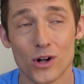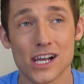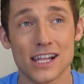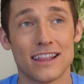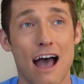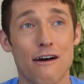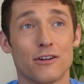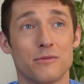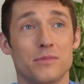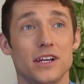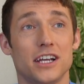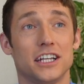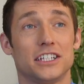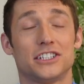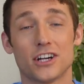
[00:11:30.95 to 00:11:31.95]
And that would
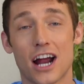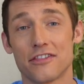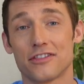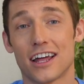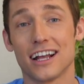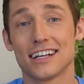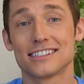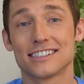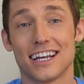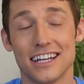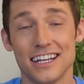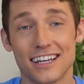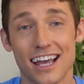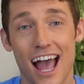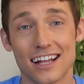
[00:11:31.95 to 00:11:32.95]
be Cheer Athletics
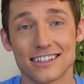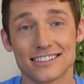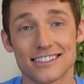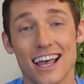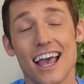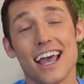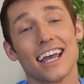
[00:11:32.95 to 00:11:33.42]
Kitty Cats